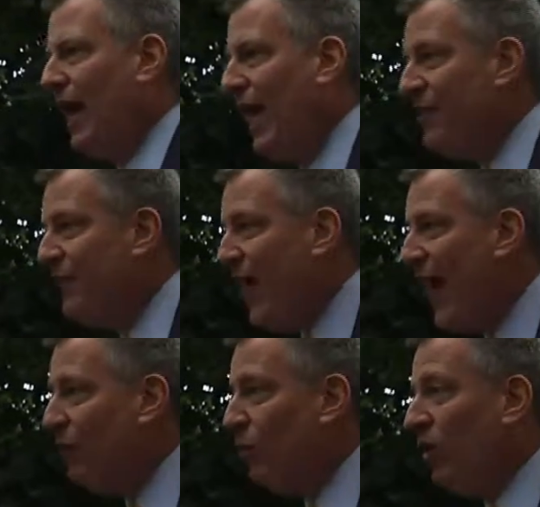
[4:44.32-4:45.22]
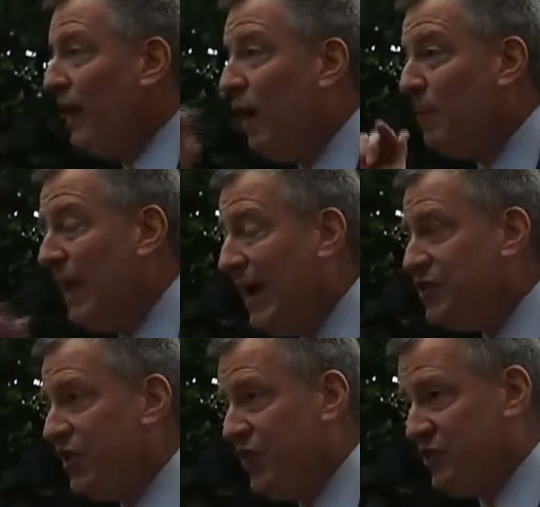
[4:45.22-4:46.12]
And that will help
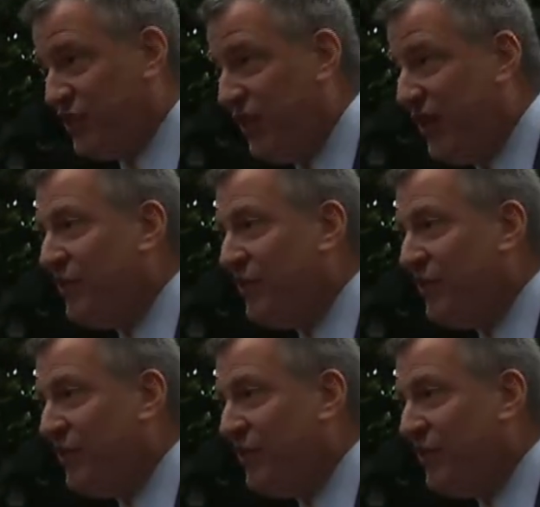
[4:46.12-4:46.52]
HHC,